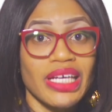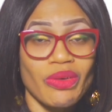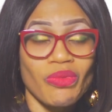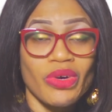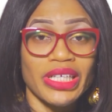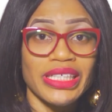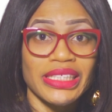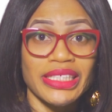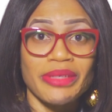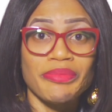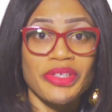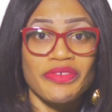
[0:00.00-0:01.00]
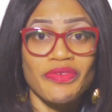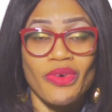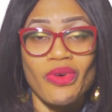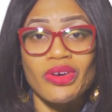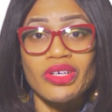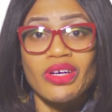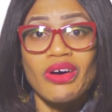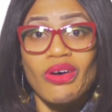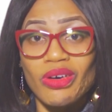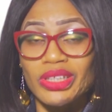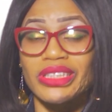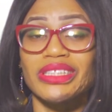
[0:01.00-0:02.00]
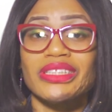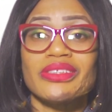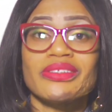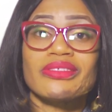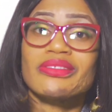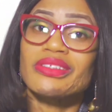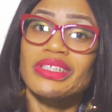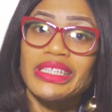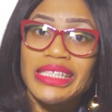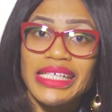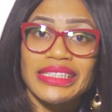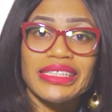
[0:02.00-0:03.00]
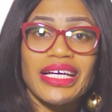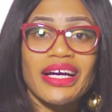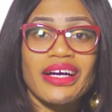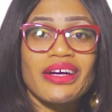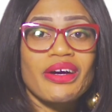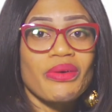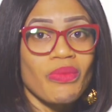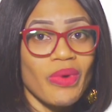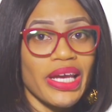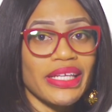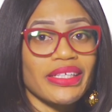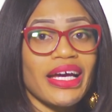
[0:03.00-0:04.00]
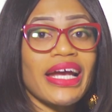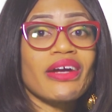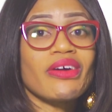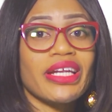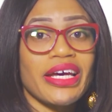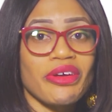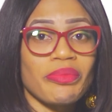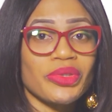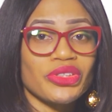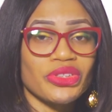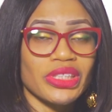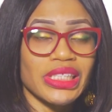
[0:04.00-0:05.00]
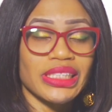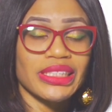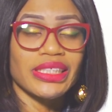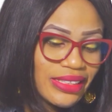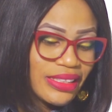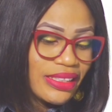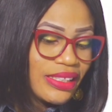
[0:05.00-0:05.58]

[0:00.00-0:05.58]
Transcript: working in a Big Four until later when I got an opportunity.